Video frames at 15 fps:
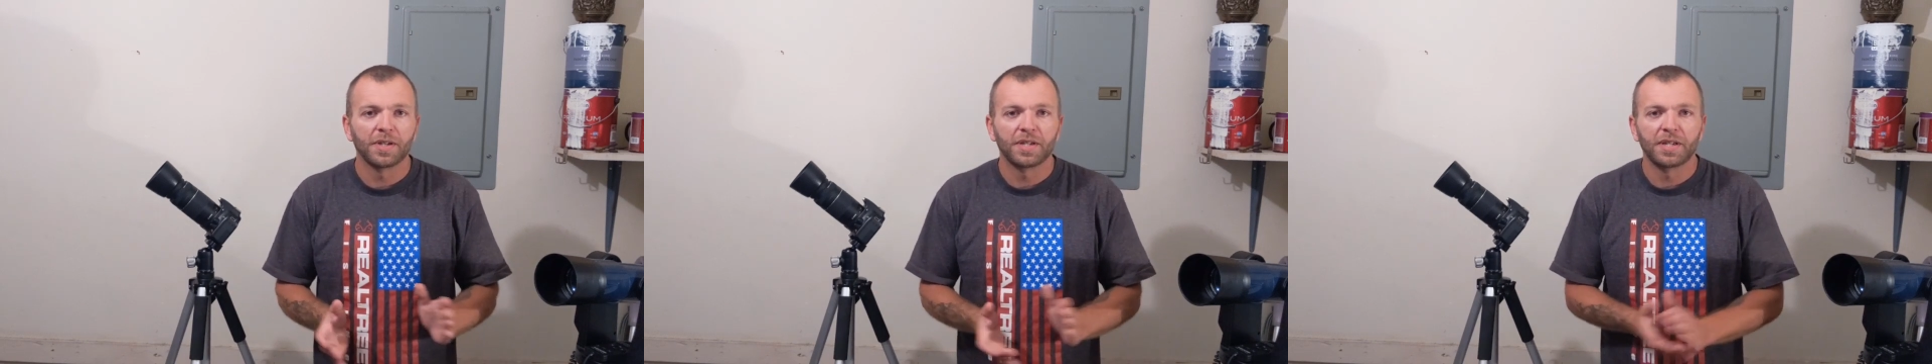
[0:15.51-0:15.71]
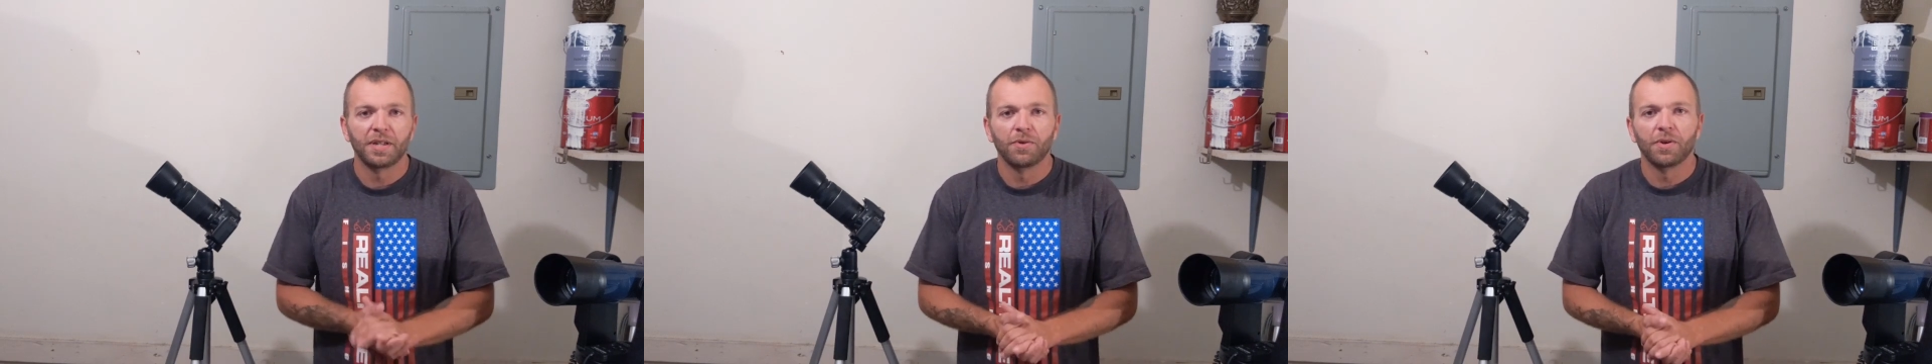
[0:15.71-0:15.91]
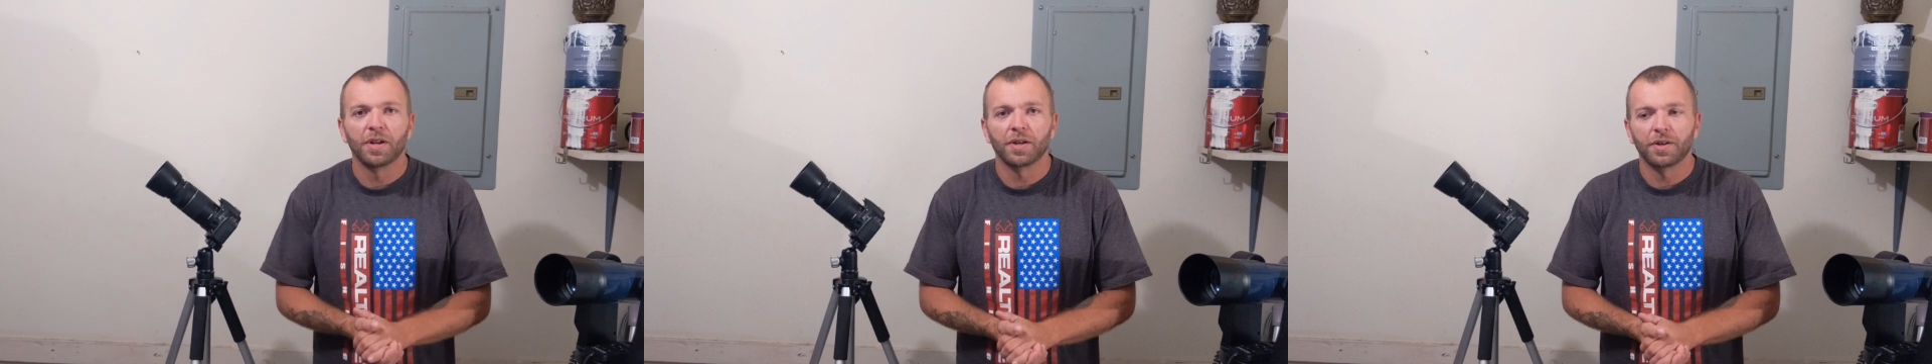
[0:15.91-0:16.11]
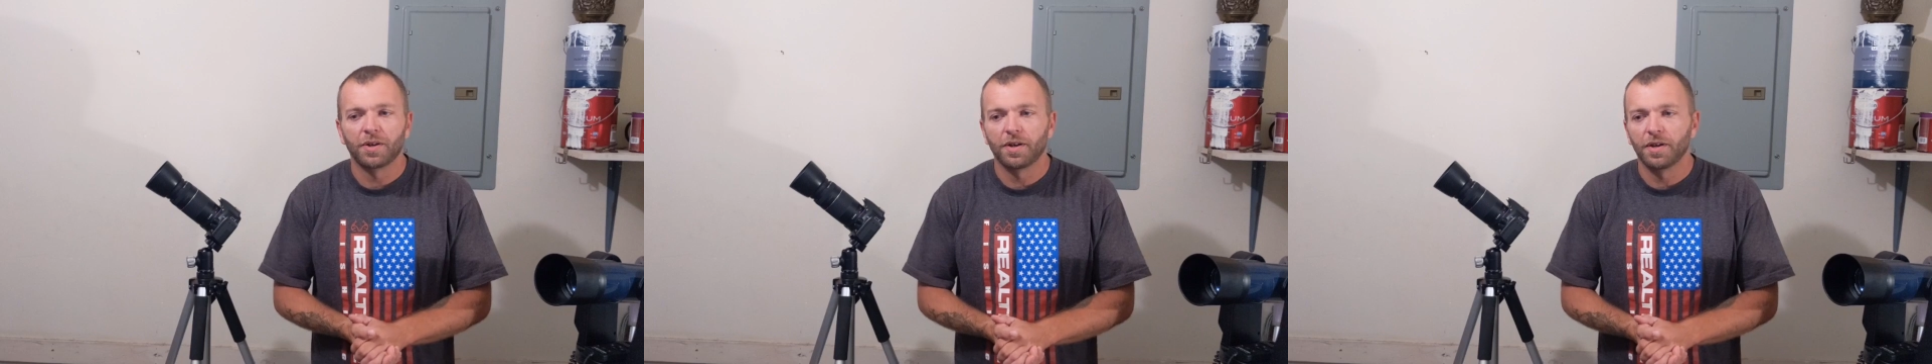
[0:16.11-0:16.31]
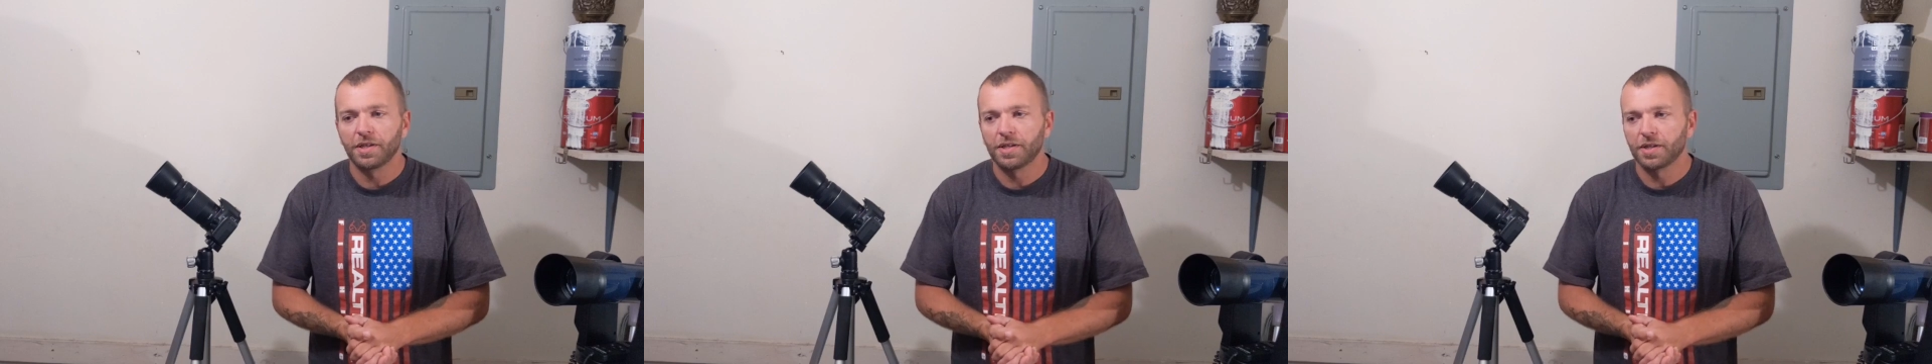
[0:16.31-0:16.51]
it's still going to
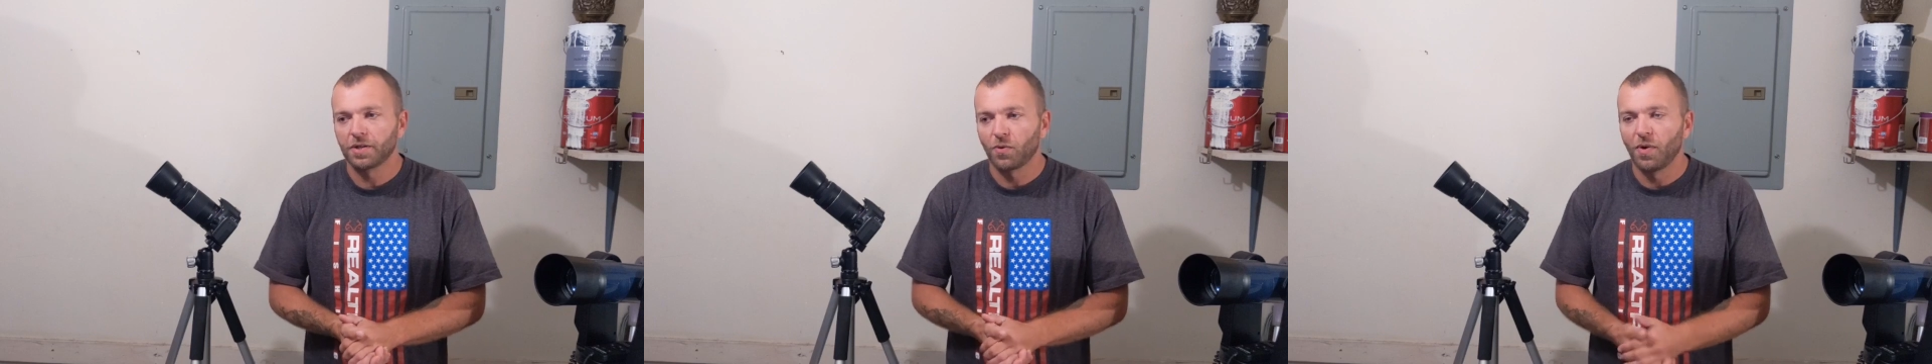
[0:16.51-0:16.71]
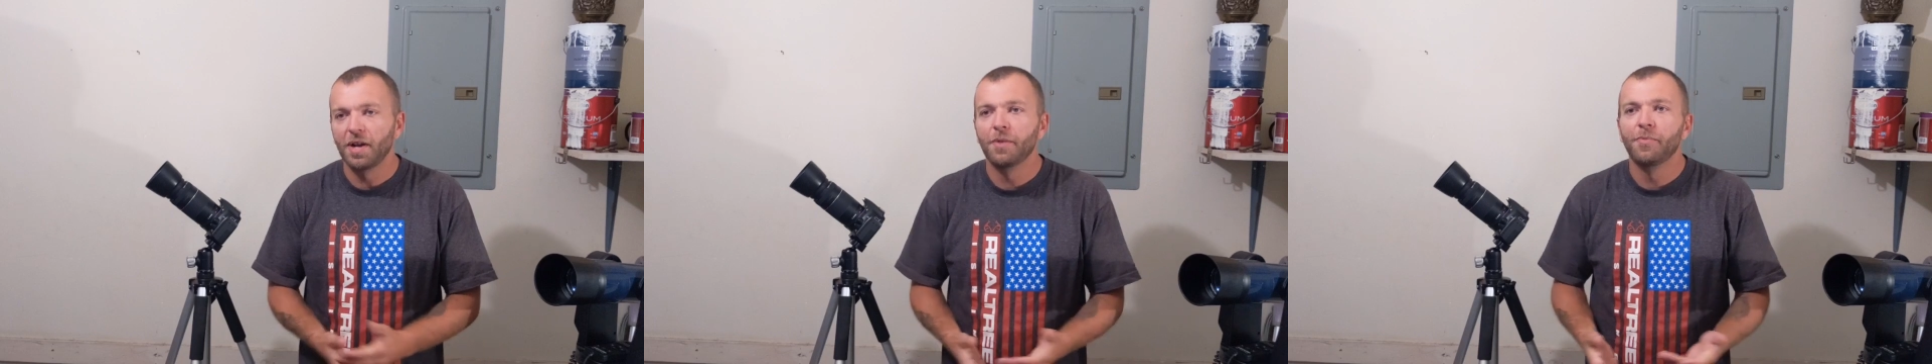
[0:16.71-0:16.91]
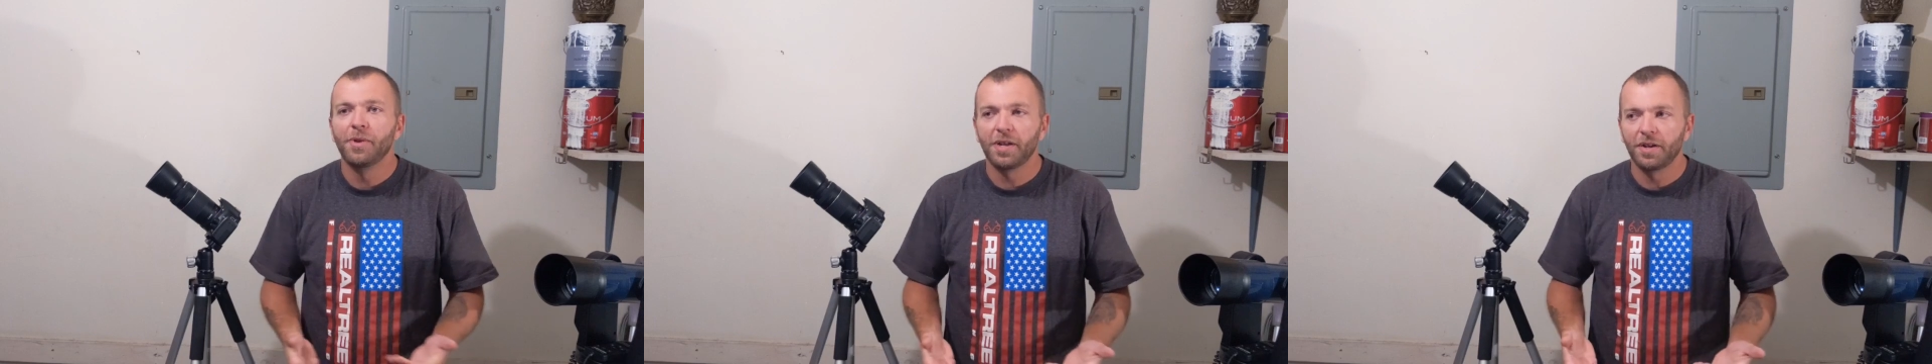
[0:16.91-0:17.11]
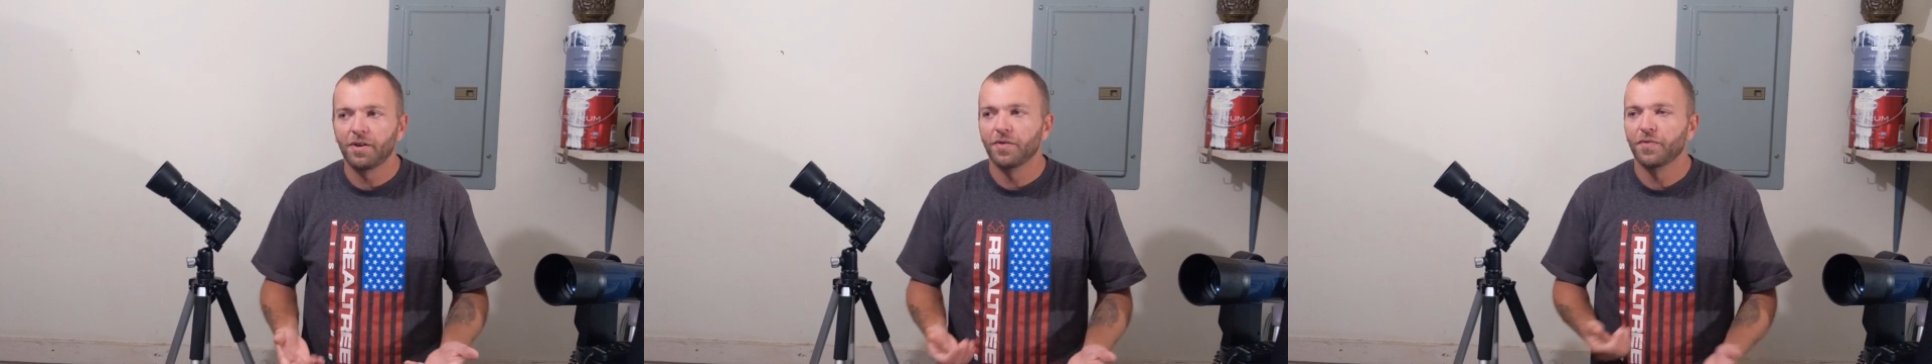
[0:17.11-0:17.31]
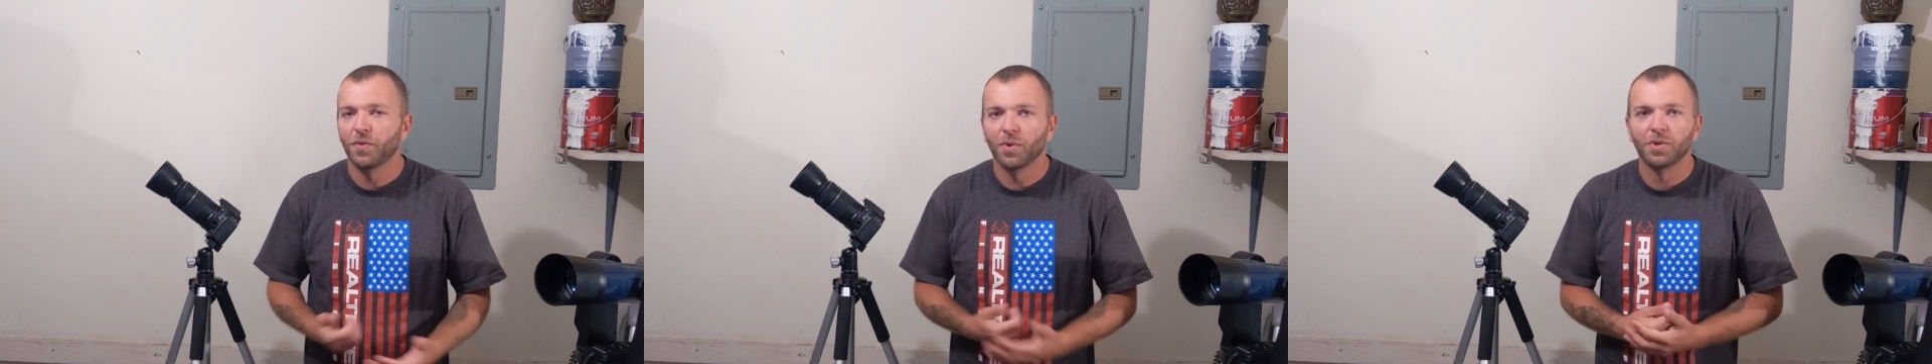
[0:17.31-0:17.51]
cost quite a bit,
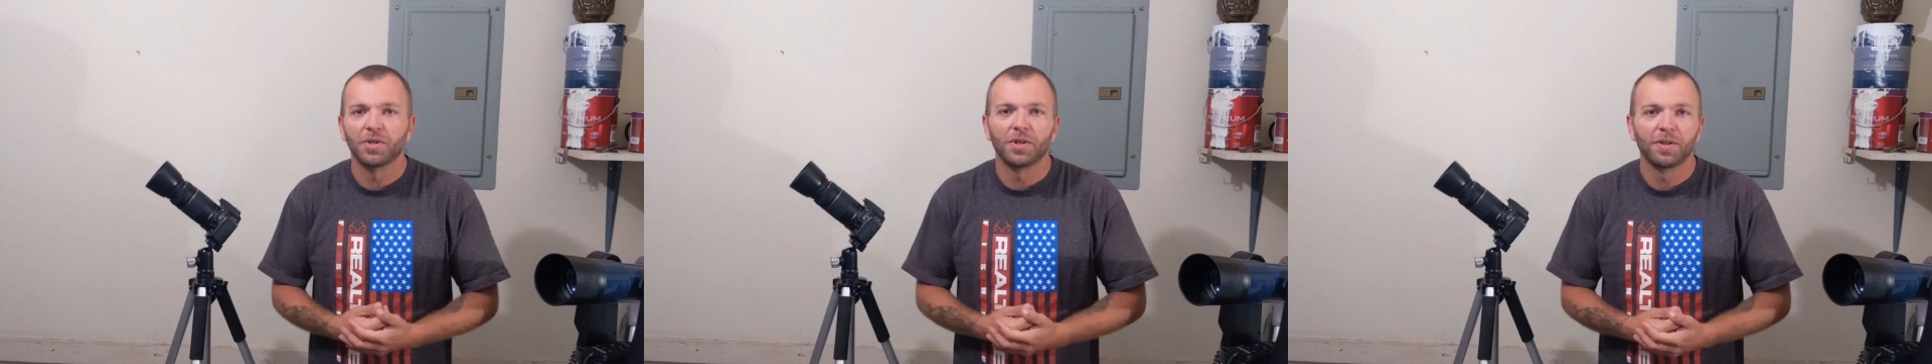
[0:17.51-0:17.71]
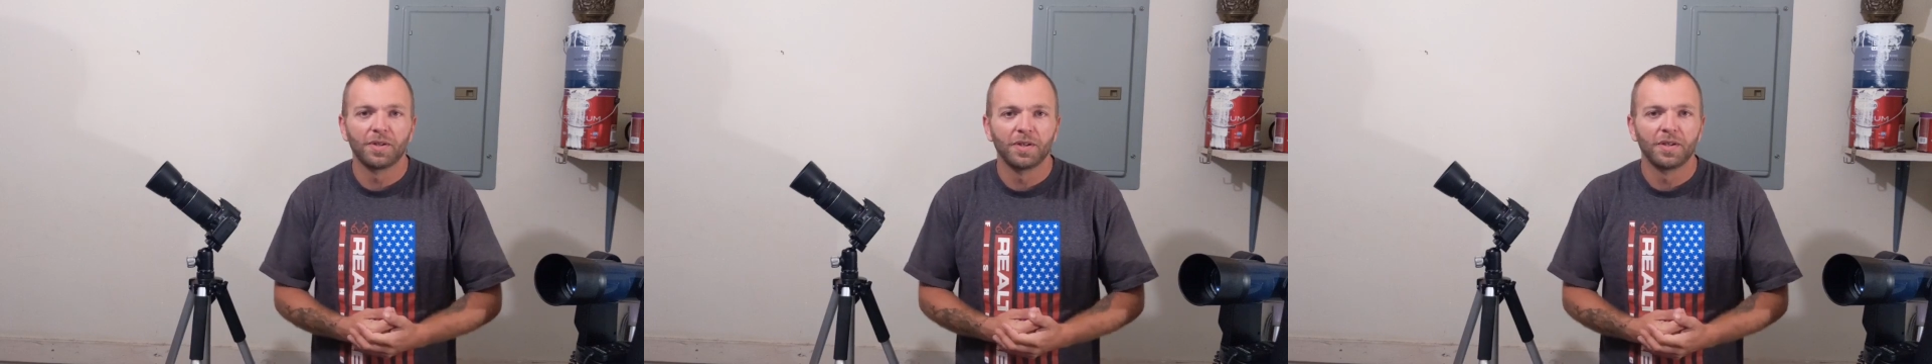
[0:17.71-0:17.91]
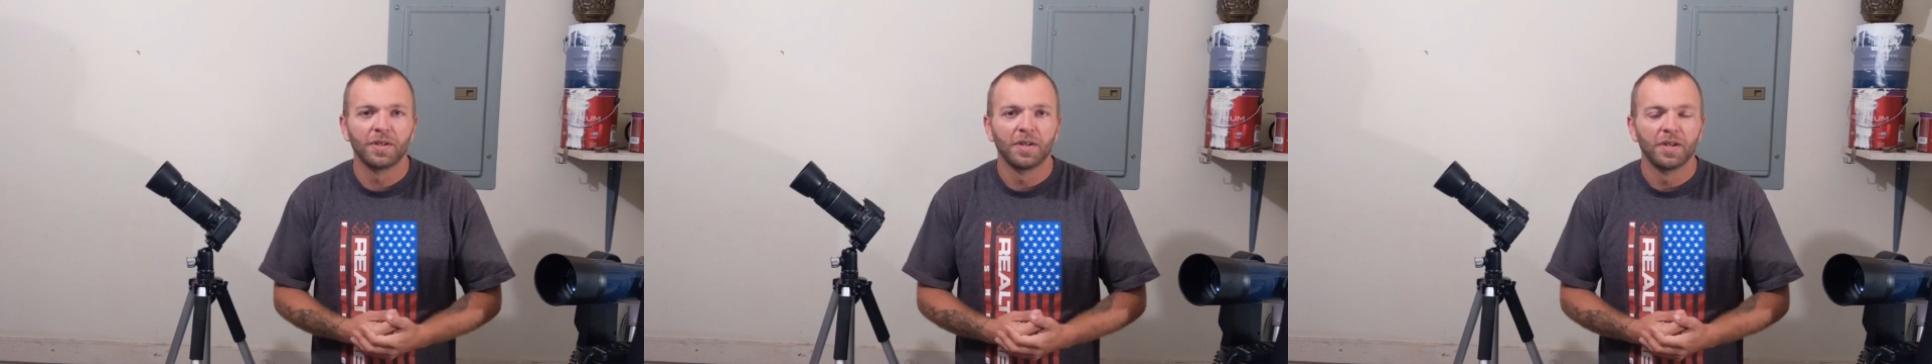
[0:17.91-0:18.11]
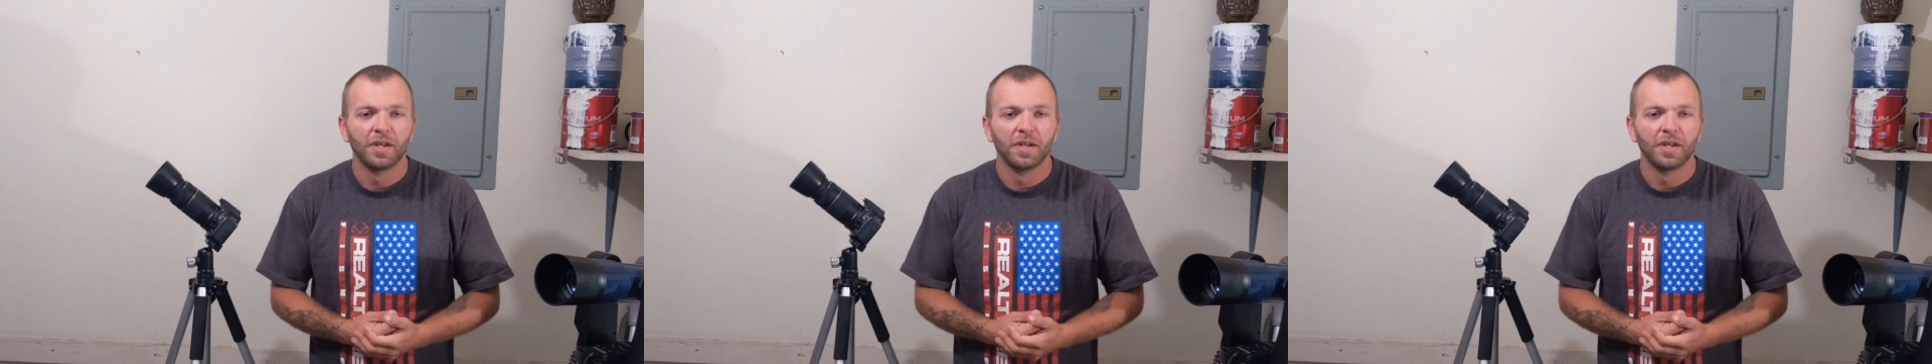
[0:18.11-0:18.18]
unfortunately.